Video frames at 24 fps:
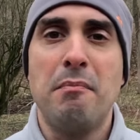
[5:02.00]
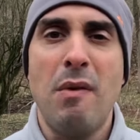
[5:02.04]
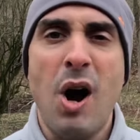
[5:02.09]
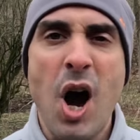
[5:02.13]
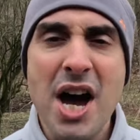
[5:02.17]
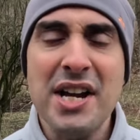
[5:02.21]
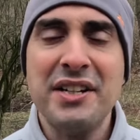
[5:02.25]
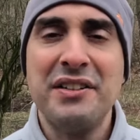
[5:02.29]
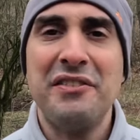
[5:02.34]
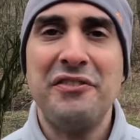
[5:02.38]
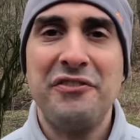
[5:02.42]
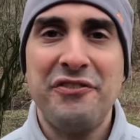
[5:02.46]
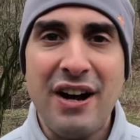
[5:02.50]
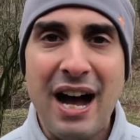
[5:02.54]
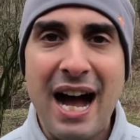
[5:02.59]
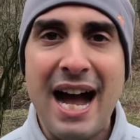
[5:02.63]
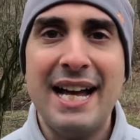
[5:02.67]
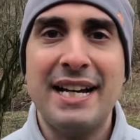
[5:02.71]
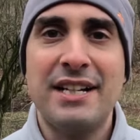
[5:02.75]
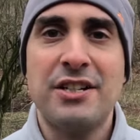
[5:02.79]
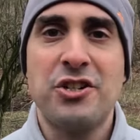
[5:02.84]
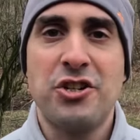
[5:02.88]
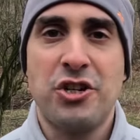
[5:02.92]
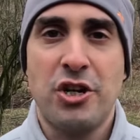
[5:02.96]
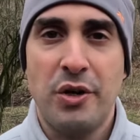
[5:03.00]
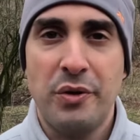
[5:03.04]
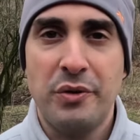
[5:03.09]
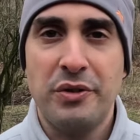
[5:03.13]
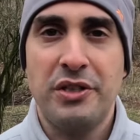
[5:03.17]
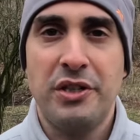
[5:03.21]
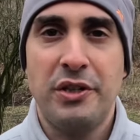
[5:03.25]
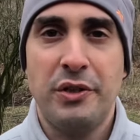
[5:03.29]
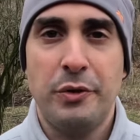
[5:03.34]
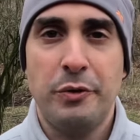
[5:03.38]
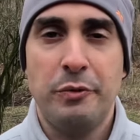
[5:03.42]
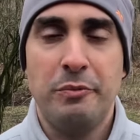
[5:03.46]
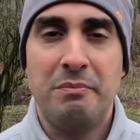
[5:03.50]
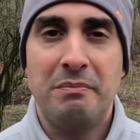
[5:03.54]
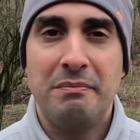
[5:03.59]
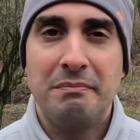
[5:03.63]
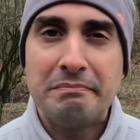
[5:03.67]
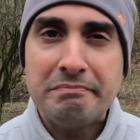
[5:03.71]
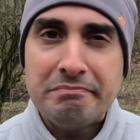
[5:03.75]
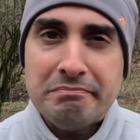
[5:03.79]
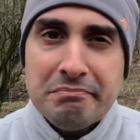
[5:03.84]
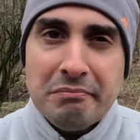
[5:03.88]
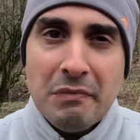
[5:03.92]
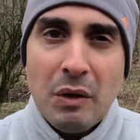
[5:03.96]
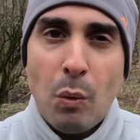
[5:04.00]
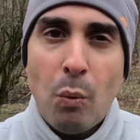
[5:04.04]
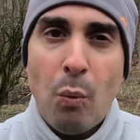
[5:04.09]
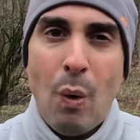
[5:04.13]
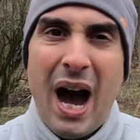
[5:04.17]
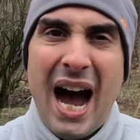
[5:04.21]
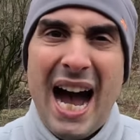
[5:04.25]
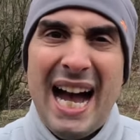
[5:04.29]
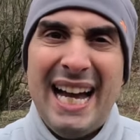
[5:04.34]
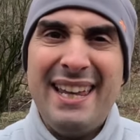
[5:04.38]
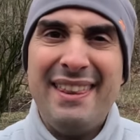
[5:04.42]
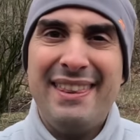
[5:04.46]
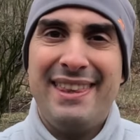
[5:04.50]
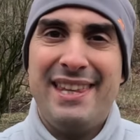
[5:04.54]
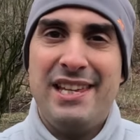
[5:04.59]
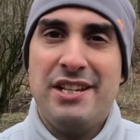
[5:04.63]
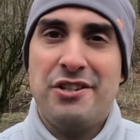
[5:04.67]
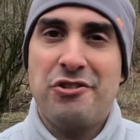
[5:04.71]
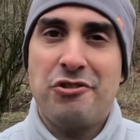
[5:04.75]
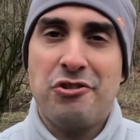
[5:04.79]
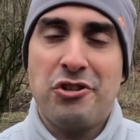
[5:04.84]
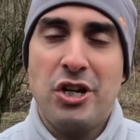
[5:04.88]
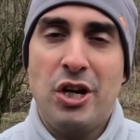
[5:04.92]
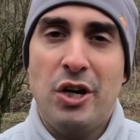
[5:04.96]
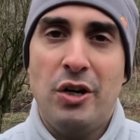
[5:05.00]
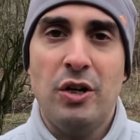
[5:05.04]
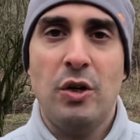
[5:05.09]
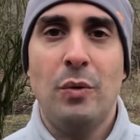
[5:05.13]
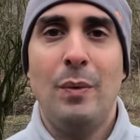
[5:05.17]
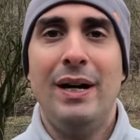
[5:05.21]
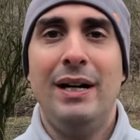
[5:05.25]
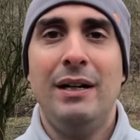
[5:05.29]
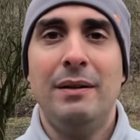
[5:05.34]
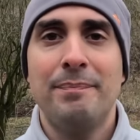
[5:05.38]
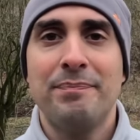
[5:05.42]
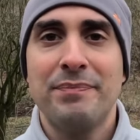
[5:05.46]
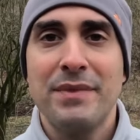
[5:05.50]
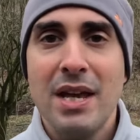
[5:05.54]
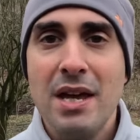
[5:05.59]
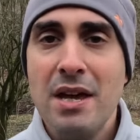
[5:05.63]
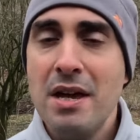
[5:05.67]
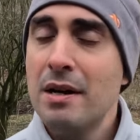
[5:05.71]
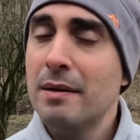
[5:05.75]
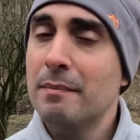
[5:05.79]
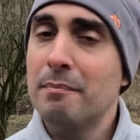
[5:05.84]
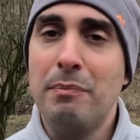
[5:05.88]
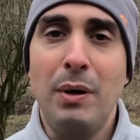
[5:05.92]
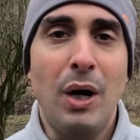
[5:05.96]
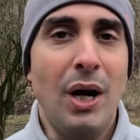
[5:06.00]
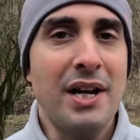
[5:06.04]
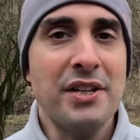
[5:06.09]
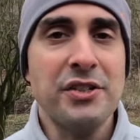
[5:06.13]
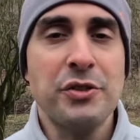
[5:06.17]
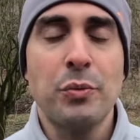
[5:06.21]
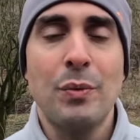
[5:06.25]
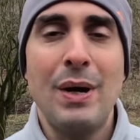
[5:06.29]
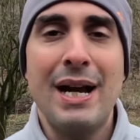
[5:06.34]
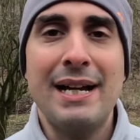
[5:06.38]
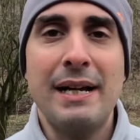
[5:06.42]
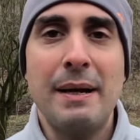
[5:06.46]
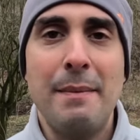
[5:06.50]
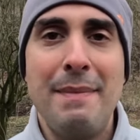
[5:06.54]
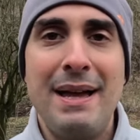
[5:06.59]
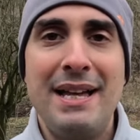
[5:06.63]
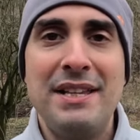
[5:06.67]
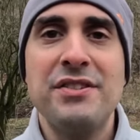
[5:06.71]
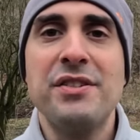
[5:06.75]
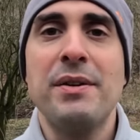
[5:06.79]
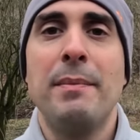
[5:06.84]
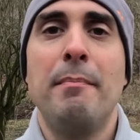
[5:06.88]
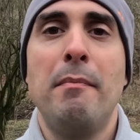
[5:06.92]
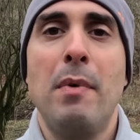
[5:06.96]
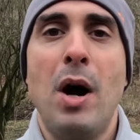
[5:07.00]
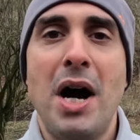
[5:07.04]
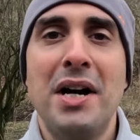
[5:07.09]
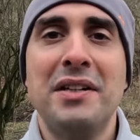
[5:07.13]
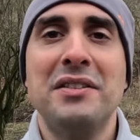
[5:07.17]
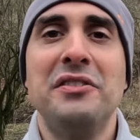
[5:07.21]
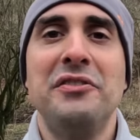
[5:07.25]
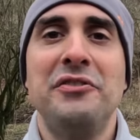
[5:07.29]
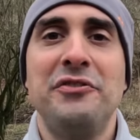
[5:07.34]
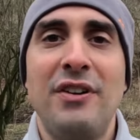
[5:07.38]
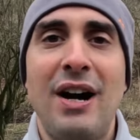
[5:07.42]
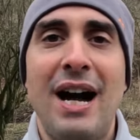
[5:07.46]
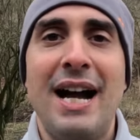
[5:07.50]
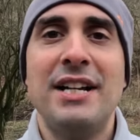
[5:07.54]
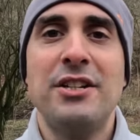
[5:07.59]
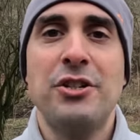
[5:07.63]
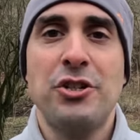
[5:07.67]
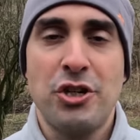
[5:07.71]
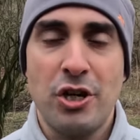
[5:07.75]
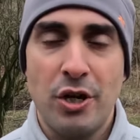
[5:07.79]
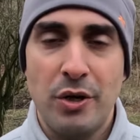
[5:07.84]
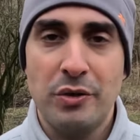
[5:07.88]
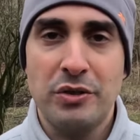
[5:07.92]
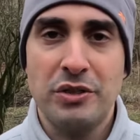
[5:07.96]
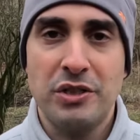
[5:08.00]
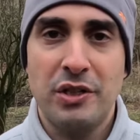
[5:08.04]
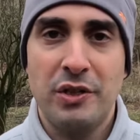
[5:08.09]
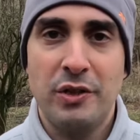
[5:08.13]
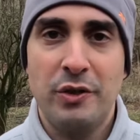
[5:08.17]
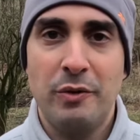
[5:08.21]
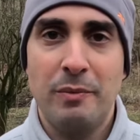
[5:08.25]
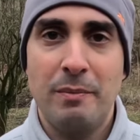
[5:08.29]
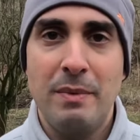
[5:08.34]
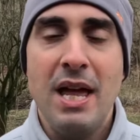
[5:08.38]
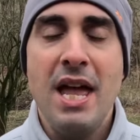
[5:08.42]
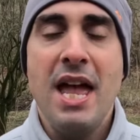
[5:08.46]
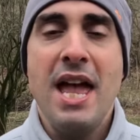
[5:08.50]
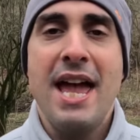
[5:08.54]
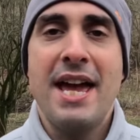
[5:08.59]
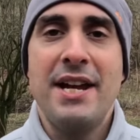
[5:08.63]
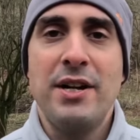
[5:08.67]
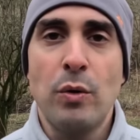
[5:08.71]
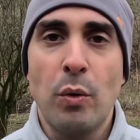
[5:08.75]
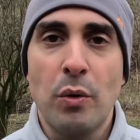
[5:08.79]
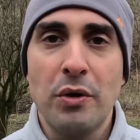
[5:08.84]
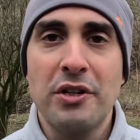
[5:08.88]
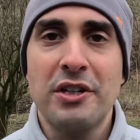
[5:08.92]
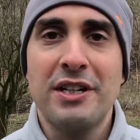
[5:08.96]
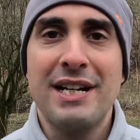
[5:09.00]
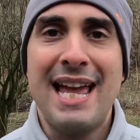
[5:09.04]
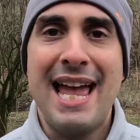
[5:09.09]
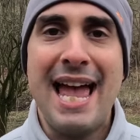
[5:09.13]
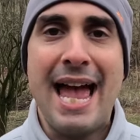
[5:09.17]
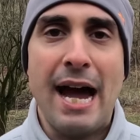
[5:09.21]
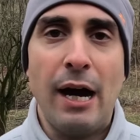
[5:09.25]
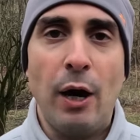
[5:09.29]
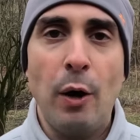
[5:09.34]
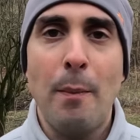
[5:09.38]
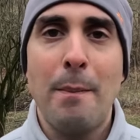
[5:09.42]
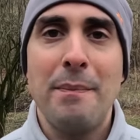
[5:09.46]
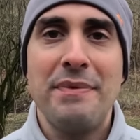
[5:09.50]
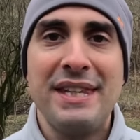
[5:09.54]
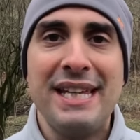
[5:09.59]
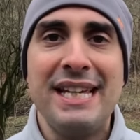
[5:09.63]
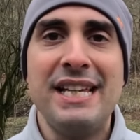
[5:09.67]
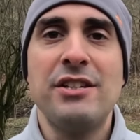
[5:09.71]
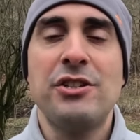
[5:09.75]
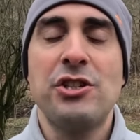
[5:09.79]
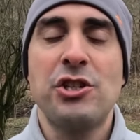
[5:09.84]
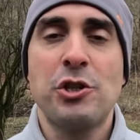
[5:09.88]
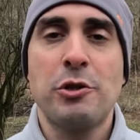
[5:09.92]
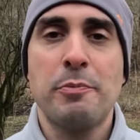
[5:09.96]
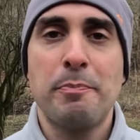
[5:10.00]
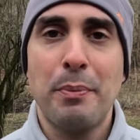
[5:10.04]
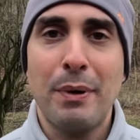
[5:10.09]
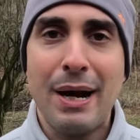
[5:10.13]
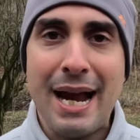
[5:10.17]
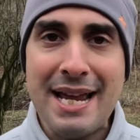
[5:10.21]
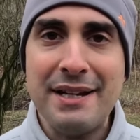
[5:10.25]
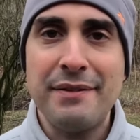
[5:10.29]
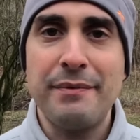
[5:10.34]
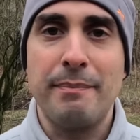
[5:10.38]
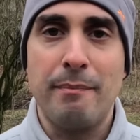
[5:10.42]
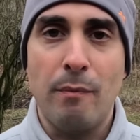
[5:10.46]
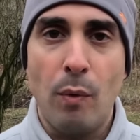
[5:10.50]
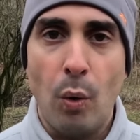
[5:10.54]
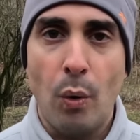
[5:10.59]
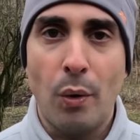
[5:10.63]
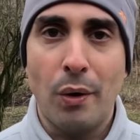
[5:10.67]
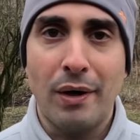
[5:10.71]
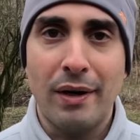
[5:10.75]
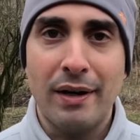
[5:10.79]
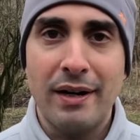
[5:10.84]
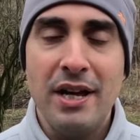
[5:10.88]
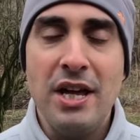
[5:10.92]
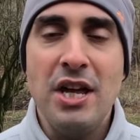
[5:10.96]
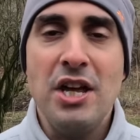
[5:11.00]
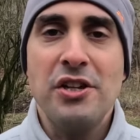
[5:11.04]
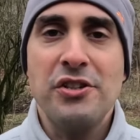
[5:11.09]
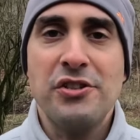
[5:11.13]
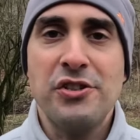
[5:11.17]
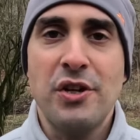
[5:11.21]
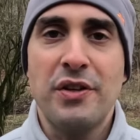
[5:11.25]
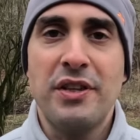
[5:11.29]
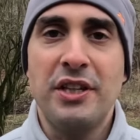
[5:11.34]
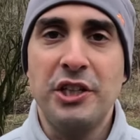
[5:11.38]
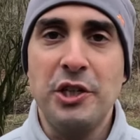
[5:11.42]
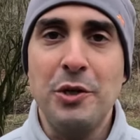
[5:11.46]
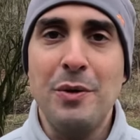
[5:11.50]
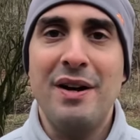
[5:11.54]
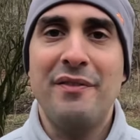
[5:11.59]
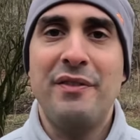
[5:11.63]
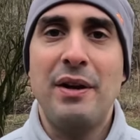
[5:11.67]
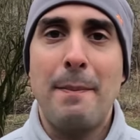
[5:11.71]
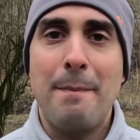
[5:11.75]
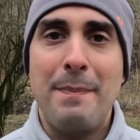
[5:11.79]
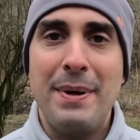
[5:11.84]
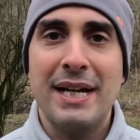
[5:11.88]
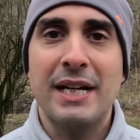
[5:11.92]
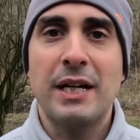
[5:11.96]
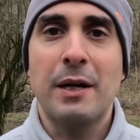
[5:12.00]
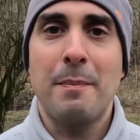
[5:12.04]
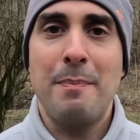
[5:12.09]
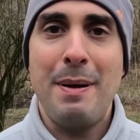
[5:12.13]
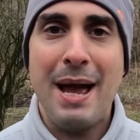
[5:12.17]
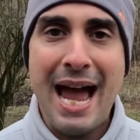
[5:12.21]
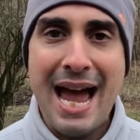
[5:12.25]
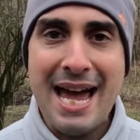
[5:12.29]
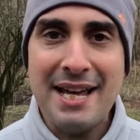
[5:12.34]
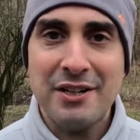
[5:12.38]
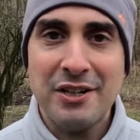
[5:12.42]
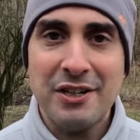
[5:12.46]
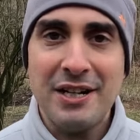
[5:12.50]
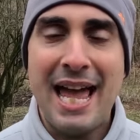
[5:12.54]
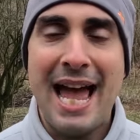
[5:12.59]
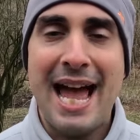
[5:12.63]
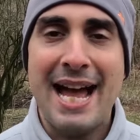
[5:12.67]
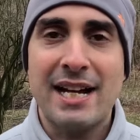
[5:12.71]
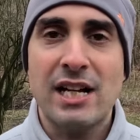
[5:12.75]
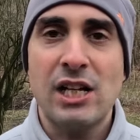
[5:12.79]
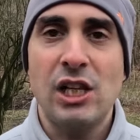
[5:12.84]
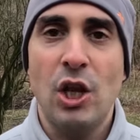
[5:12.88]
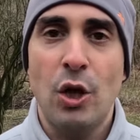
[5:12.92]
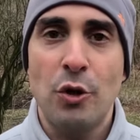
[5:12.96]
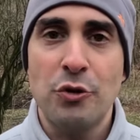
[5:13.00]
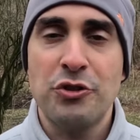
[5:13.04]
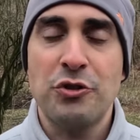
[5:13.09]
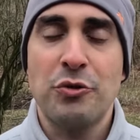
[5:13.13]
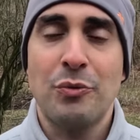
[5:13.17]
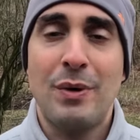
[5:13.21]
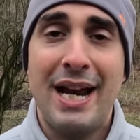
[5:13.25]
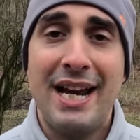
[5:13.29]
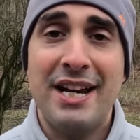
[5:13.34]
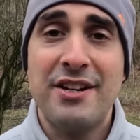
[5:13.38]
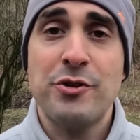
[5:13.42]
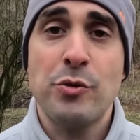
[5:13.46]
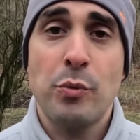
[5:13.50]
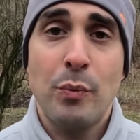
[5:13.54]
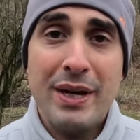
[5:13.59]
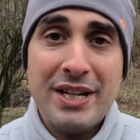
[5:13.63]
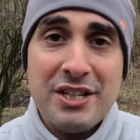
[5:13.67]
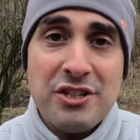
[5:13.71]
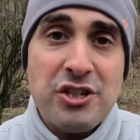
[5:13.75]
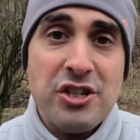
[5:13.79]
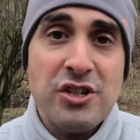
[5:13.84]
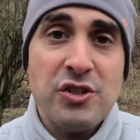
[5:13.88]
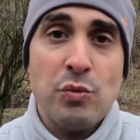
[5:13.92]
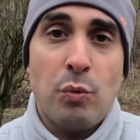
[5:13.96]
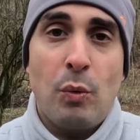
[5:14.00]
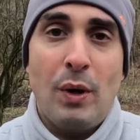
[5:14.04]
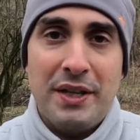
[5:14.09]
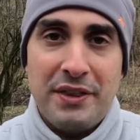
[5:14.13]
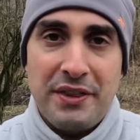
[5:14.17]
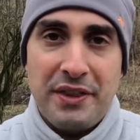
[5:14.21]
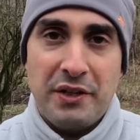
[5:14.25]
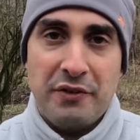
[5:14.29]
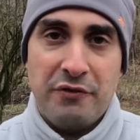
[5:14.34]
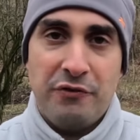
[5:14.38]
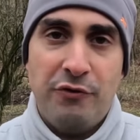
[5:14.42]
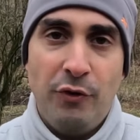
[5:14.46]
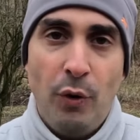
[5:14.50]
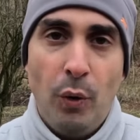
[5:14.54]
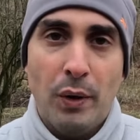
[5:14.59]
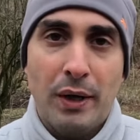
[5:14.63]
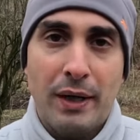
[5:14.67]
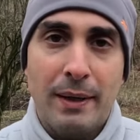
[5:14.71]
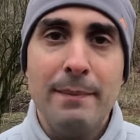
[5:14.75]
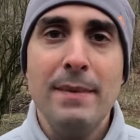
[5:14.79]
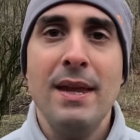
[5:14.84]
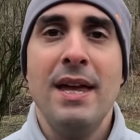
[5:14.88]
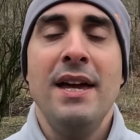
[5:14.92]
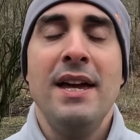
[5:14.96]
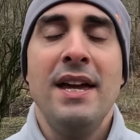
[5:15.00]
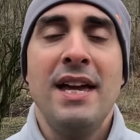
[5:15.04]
modified choke tube. Why this choke? Well, Boss recommends a modified choke tube in order to help these spread more so that you have a bigger pattern at close range, which is what they're for.